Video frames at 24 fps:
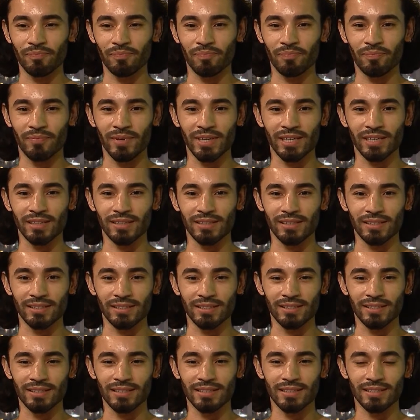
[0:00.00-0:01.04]

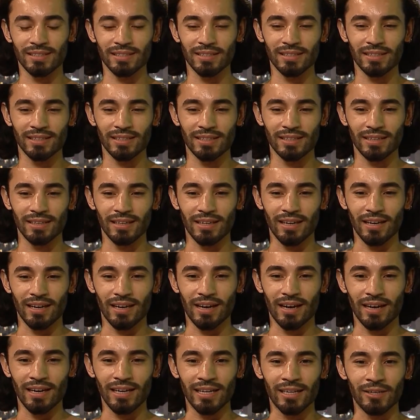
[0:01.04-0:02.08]
because
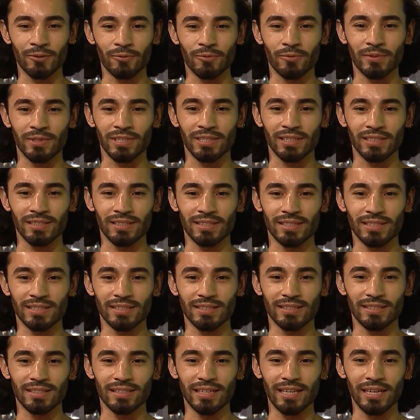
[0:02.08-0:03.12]
it
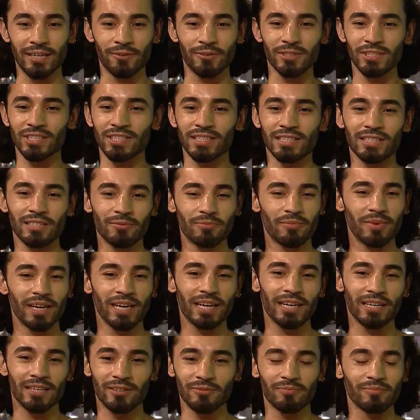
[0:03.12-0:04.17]
was just a
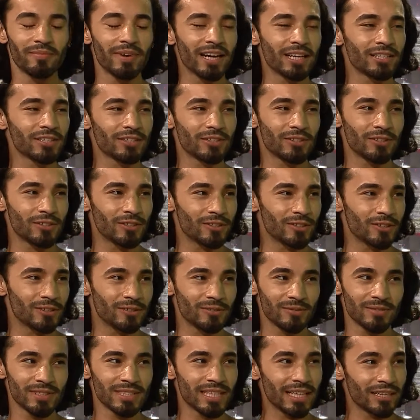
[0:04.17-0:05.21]
big magical
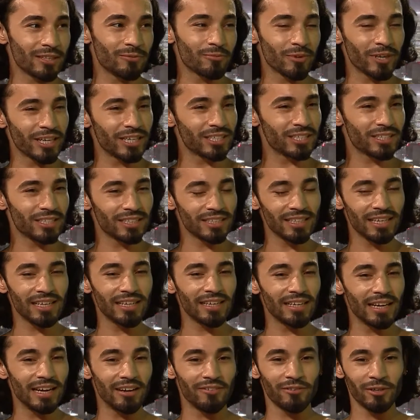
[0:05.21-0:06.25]
celebration,
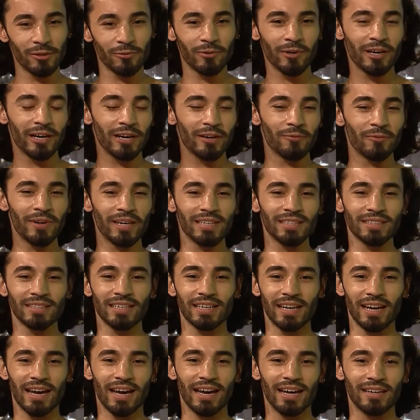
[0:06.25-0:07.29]
and everywhere I went, I
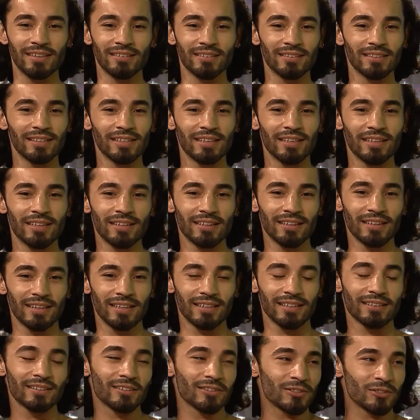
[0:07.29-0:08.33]
had
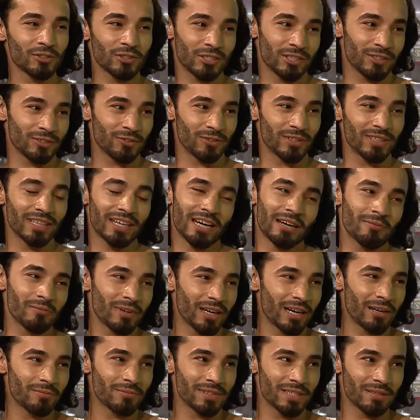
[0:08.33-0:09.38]
like little children coming
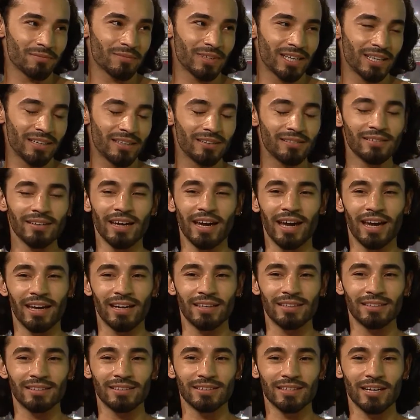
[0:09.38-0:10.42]
up to me
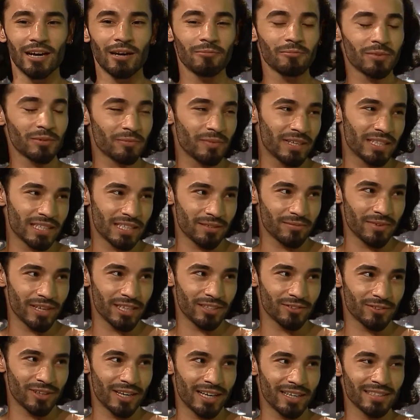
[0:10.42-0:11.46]
and complimenting my
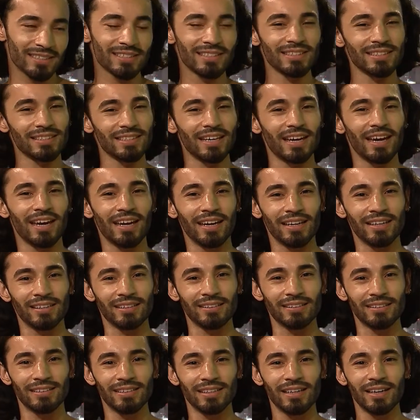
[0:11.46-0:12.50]
dress,
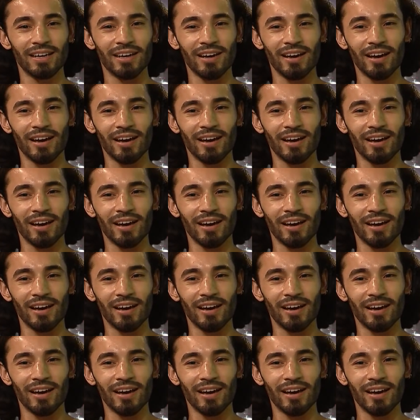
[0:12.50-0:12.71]
and